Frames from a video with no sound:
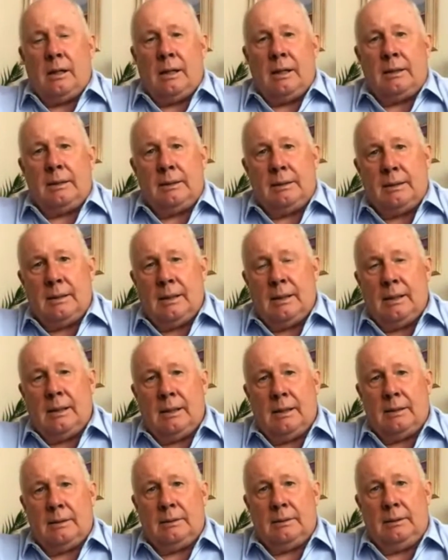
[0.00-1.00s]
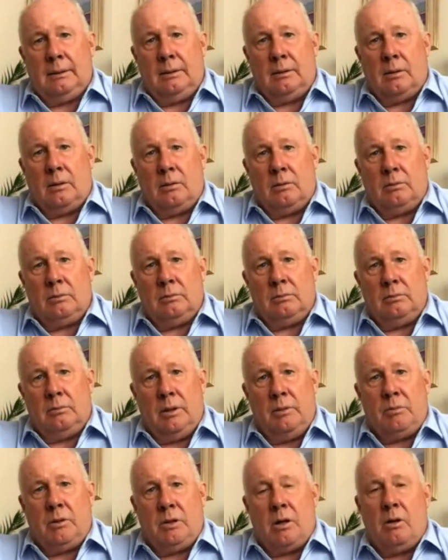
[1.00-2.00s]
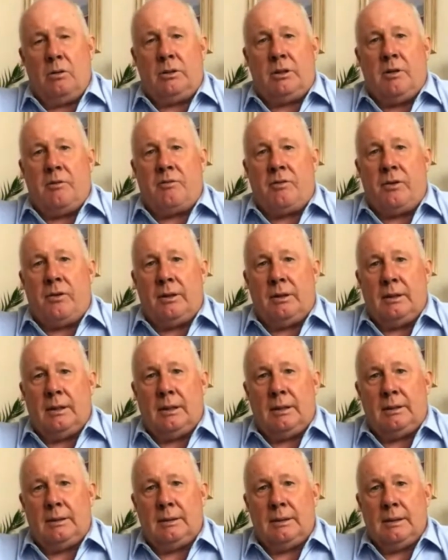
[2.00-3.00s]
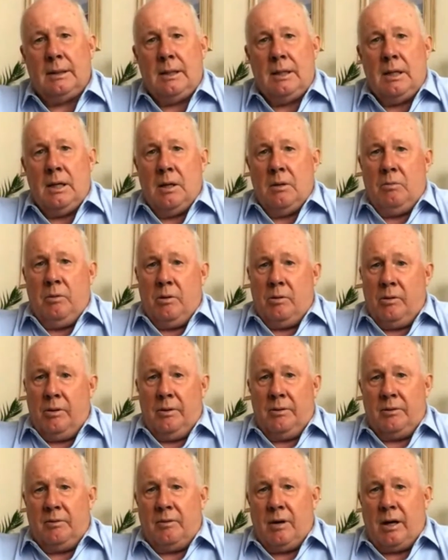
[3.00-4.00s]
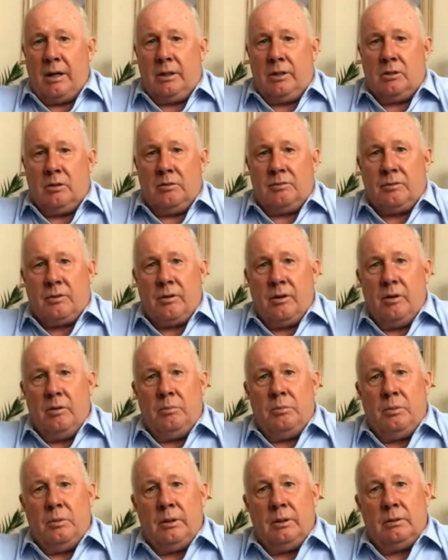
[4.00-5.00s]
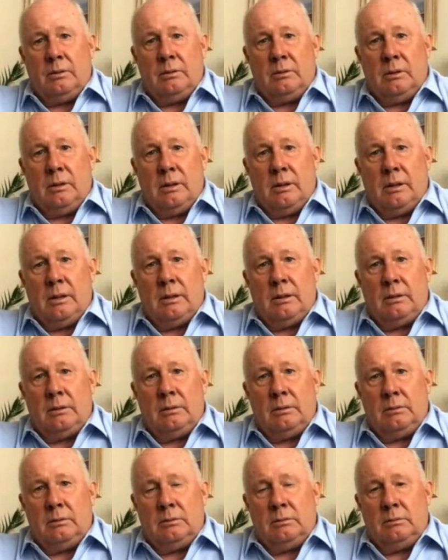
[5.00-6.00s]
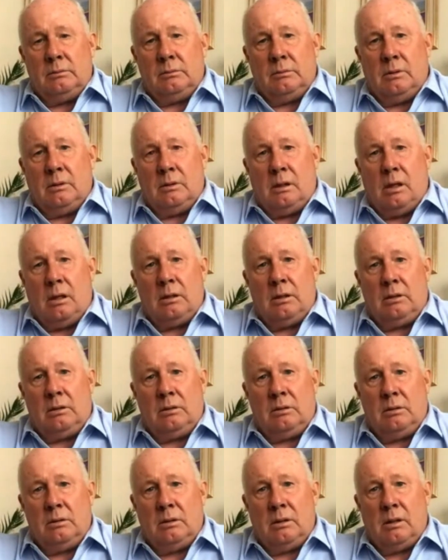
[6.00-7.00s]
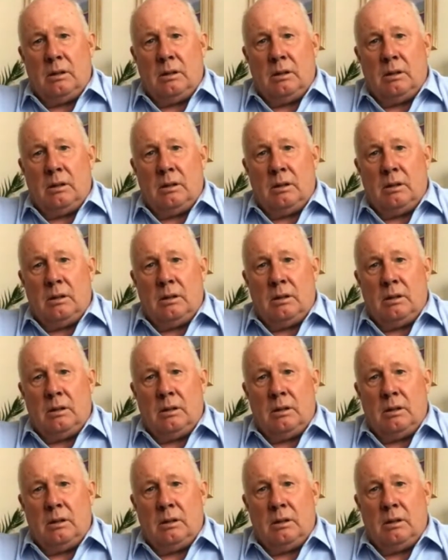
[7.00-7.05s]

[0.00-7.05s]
and we were not different, and we were in a very tough group with Holland,